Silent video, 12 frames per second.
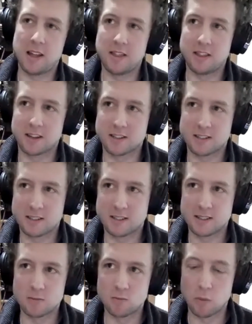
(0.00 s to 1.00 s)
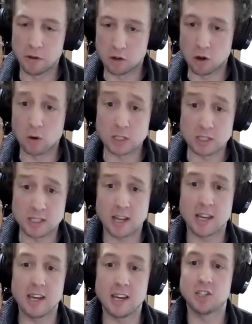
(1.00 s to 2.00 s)
They're what we'd call
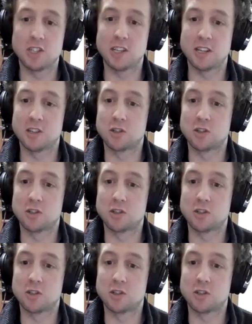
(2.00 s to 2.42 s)
sticky in shearing.